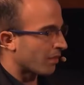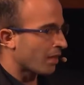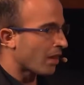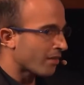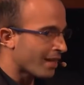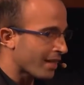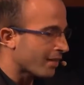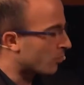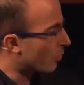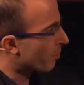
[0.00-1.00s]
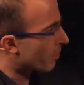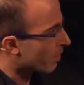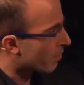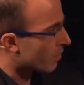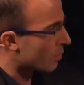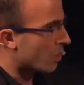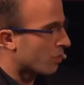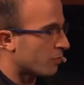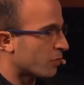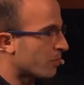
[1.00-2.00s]
they are likely to emerge
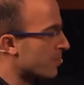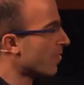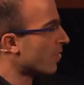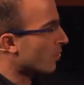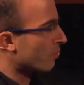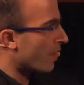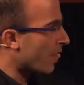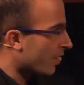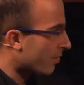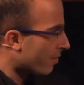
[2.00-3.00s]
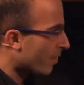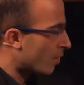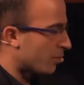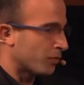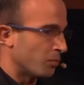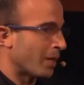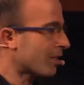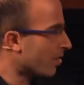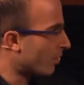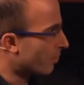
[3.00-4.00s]
from Silicon Valley or from
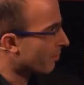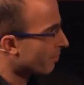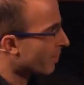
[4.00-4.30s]
Bangalore